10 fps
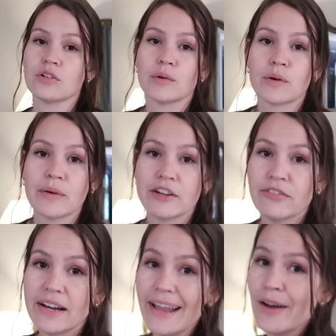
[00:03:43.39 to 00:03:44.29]
only one way to
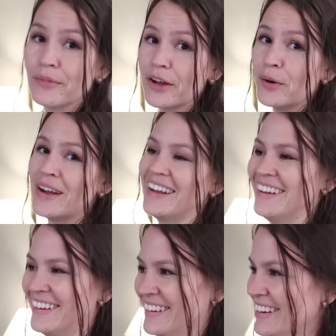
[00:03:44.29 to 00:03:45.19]
find out
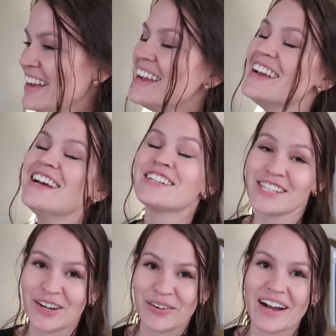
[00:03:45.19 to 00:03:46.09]
though.
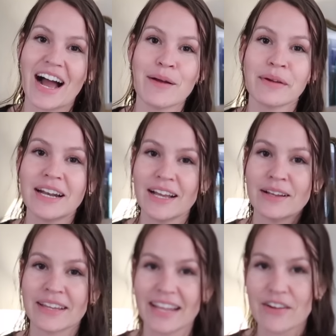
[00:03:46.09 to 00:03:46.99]
So I'm
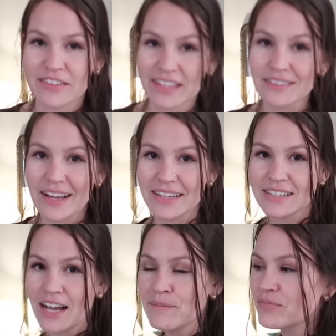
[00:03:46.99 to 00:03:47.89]
gonna get everything lined
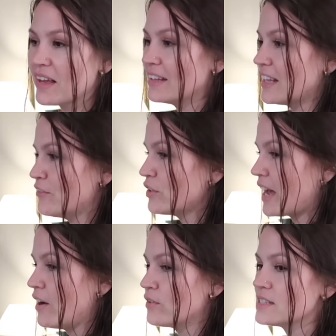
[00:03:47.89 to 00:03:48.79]
up and leveled
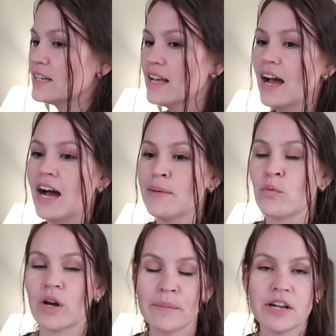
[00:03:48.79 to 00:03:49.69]
out. Um,
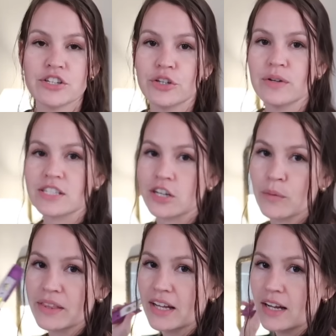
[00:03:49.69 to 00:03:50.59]
what I'm gonna do is start
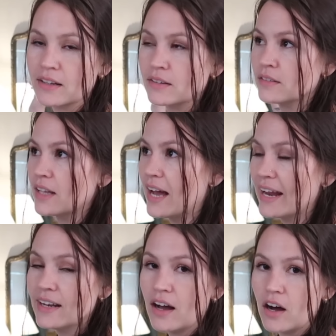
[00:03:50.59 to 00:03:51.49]
with a
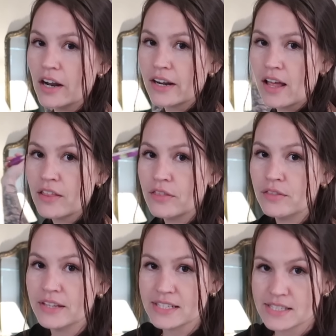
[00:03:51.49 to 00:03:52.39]
line on
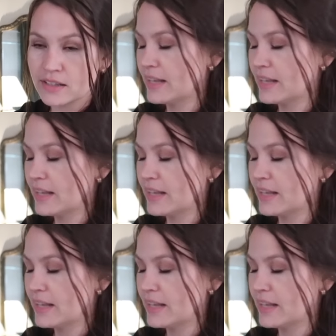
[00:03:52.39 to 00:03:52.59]
these,